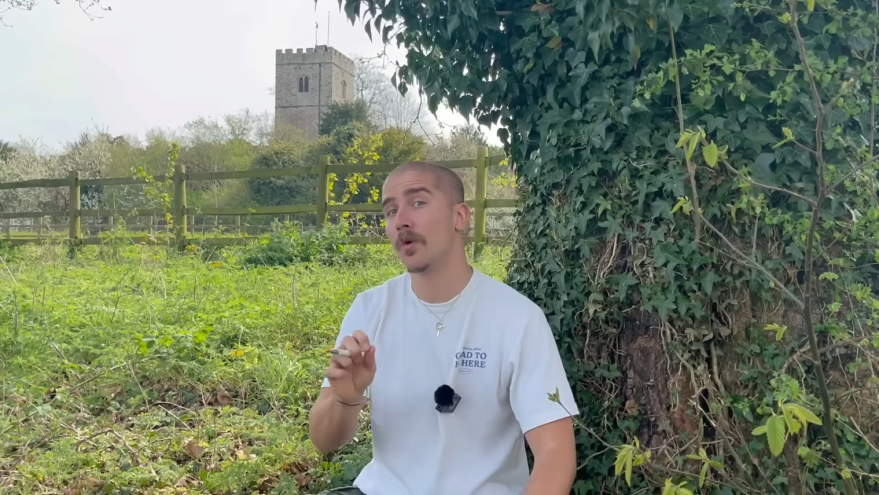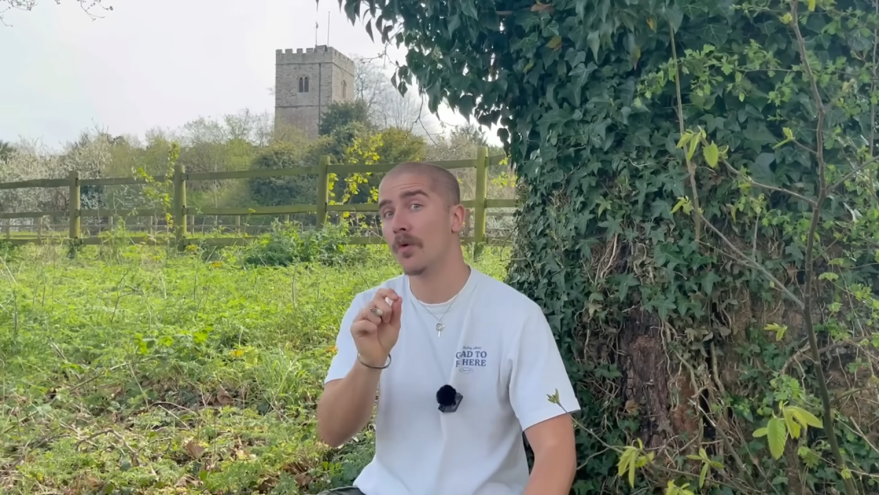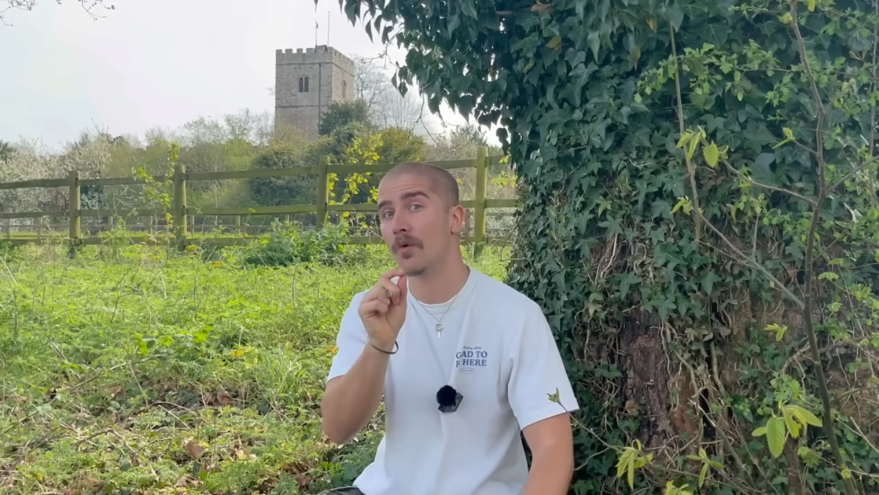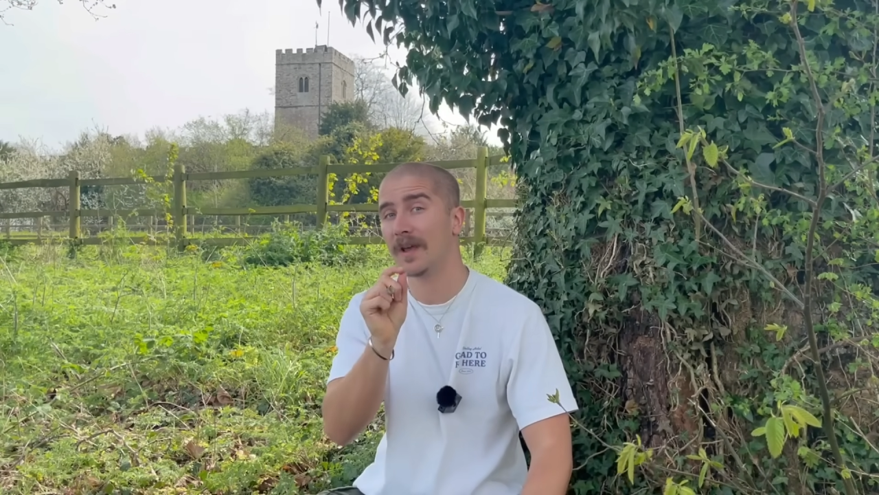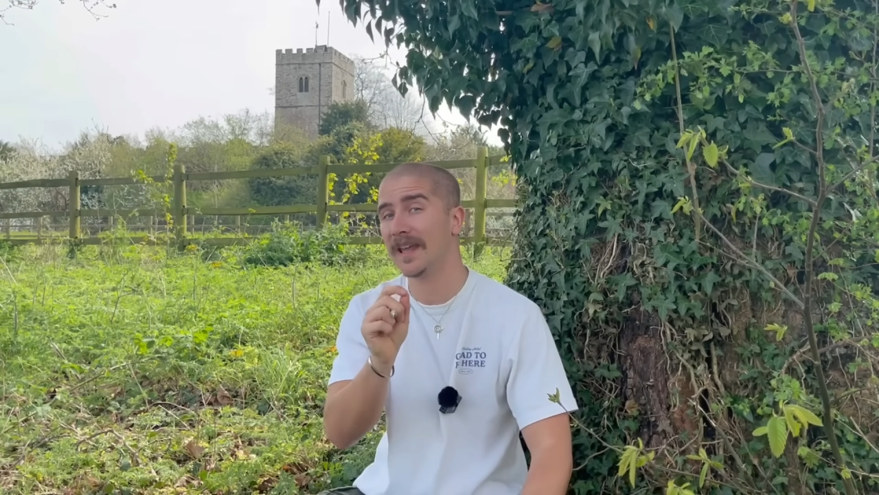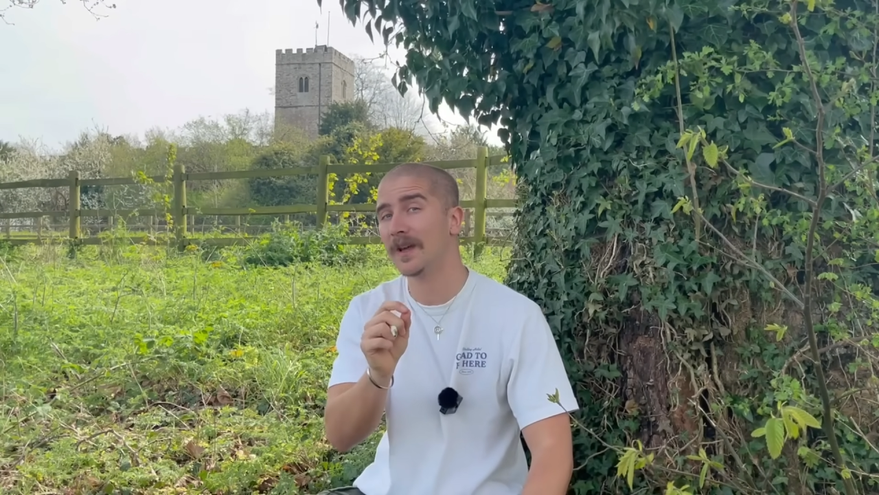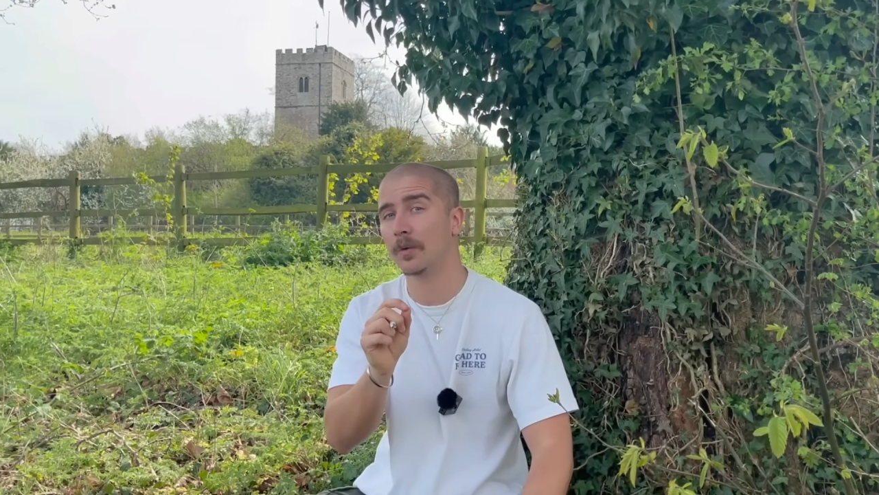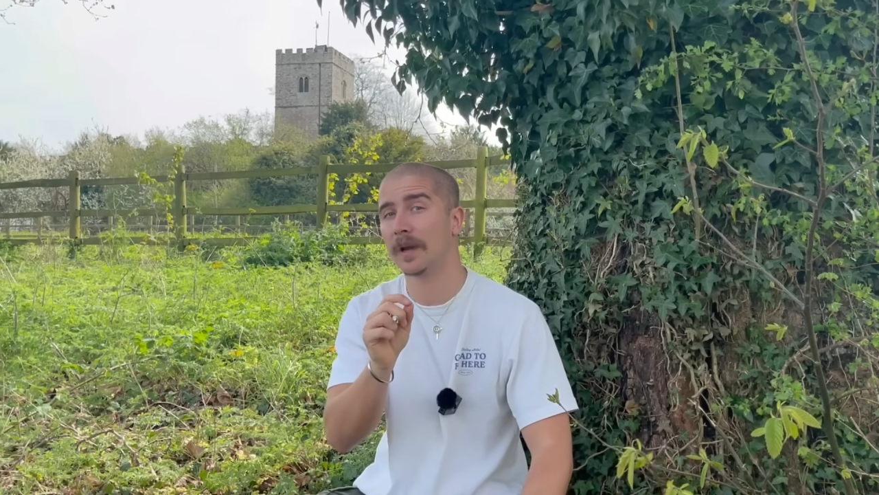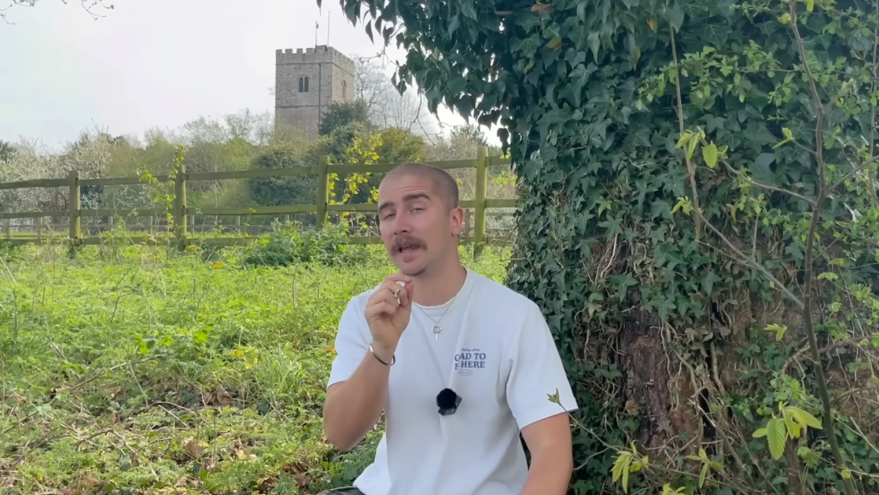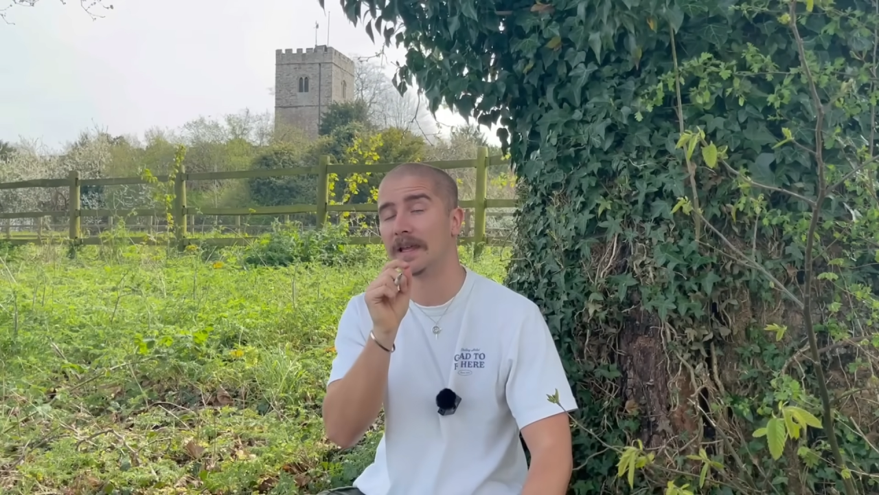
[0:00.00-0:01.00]
or
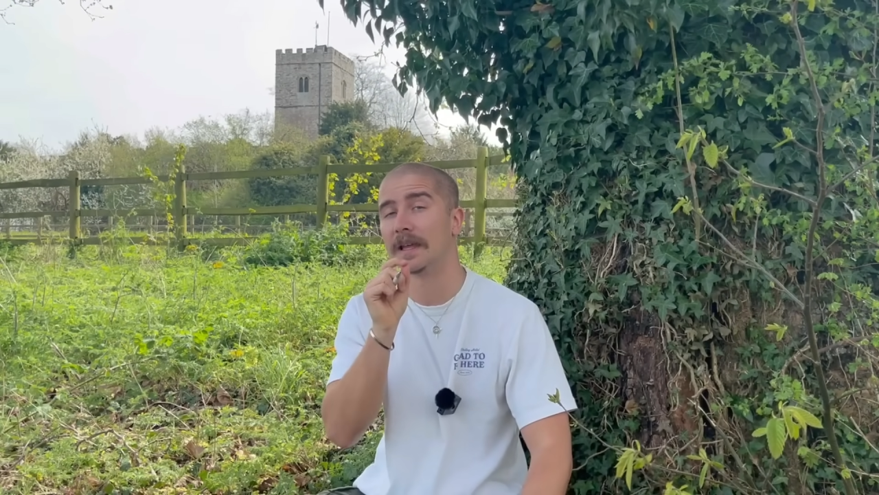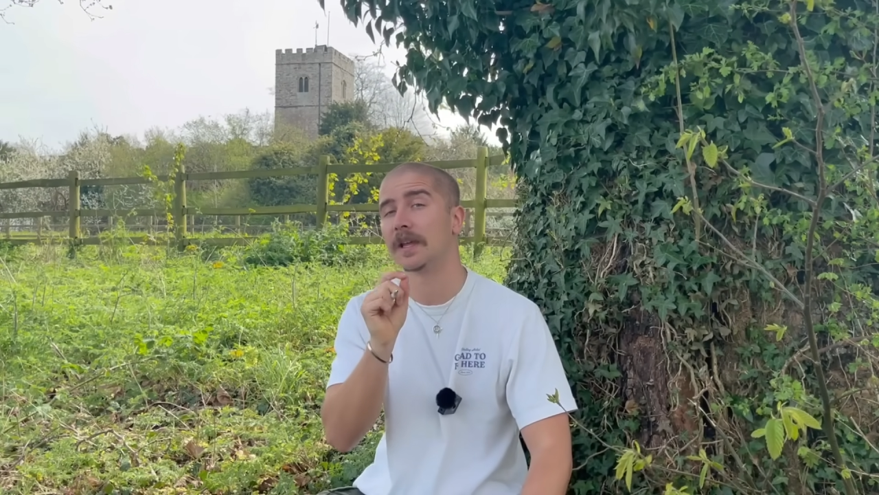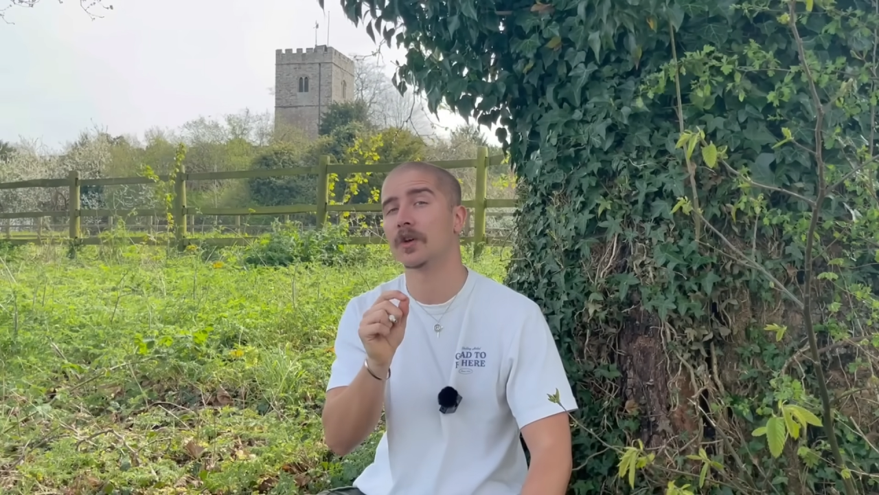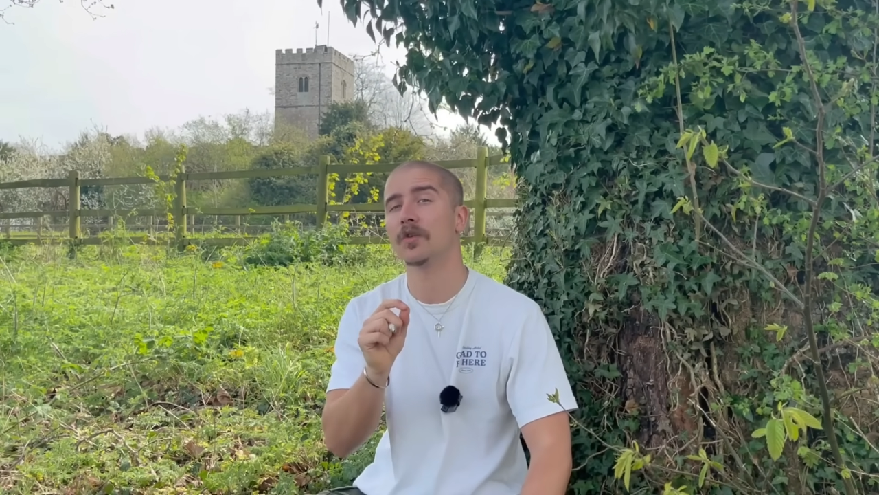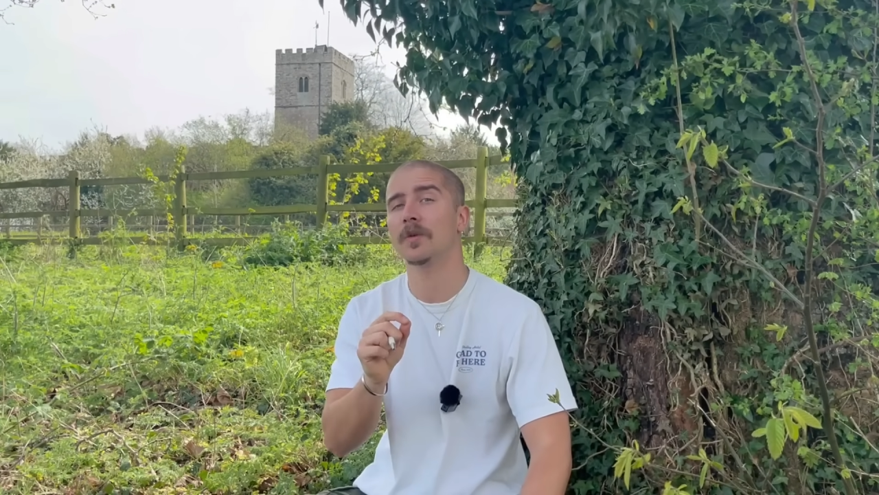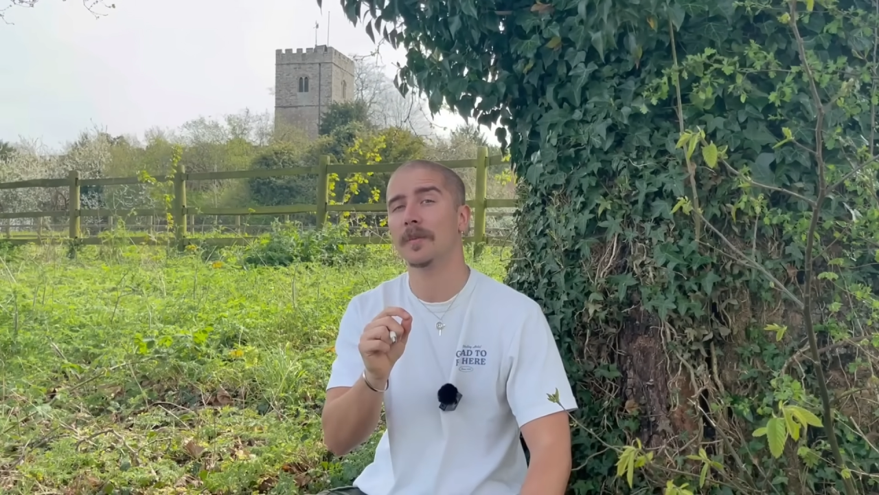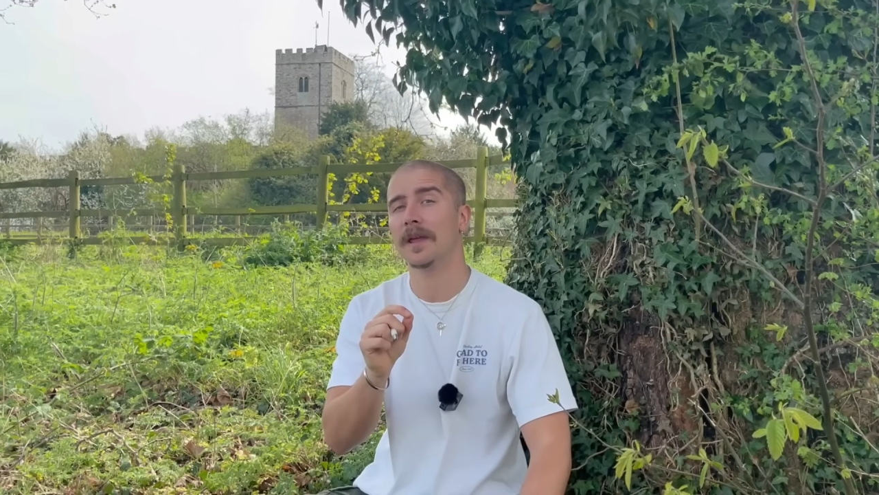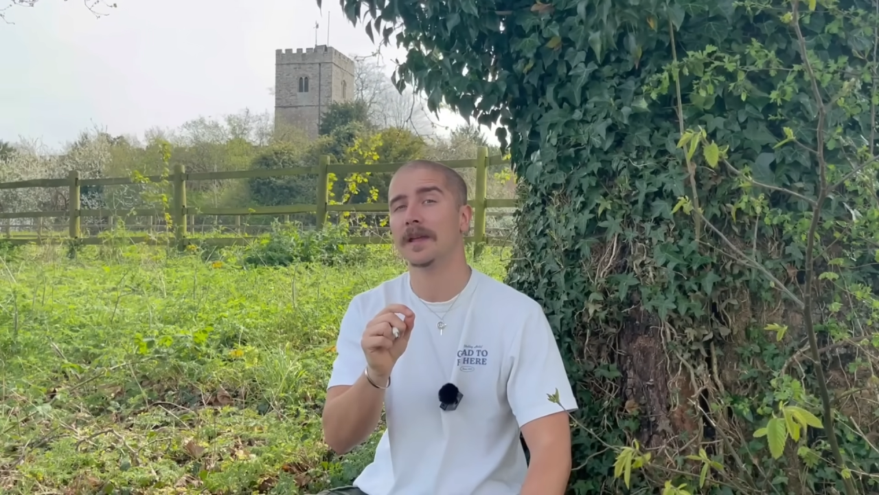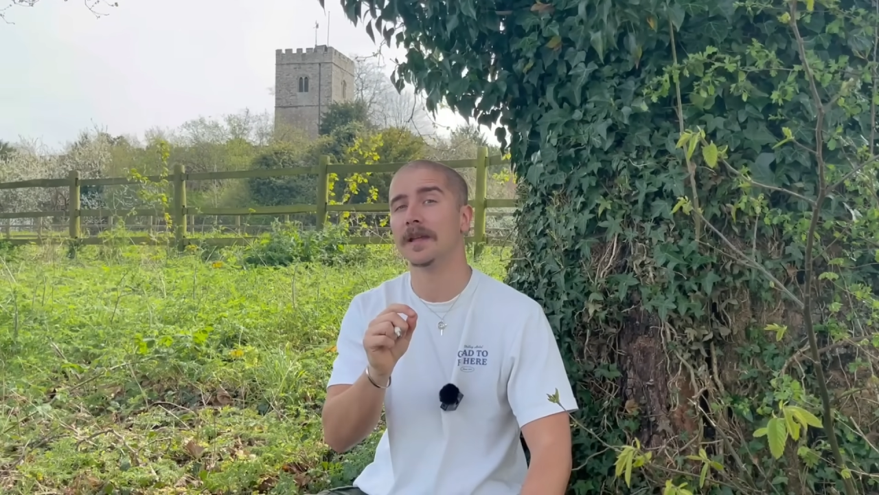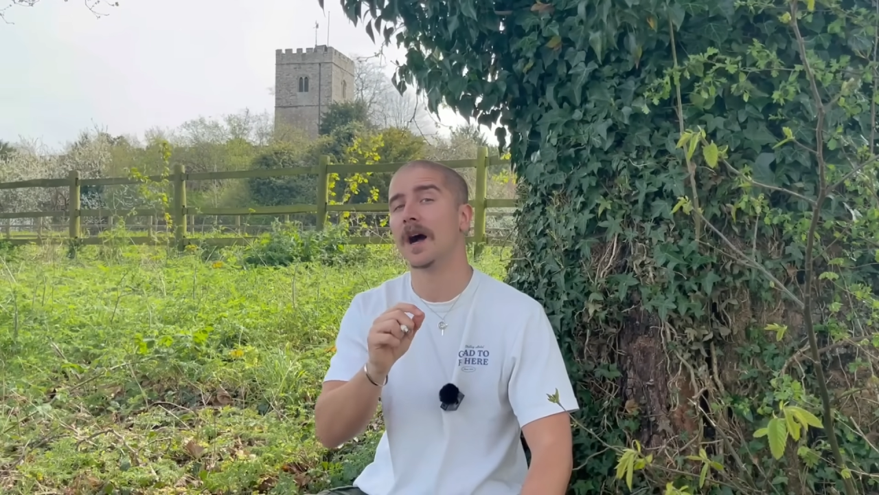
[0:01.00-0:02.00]
equally it could
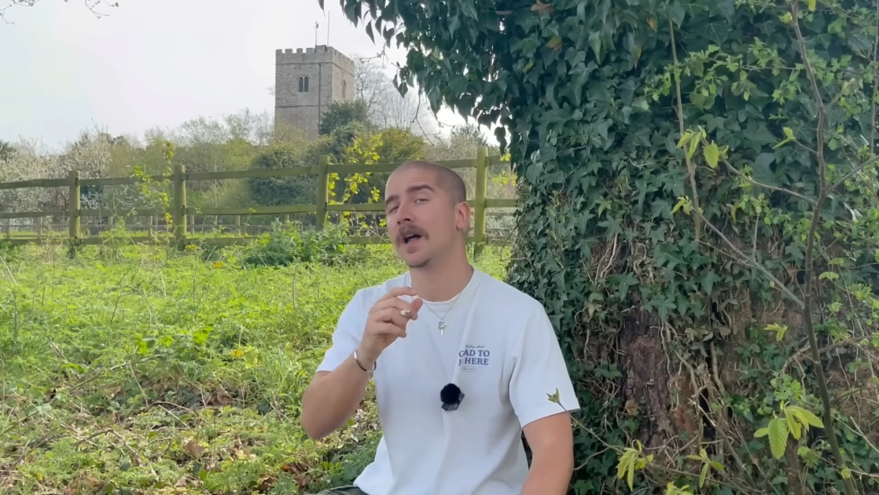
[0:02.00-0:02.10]
be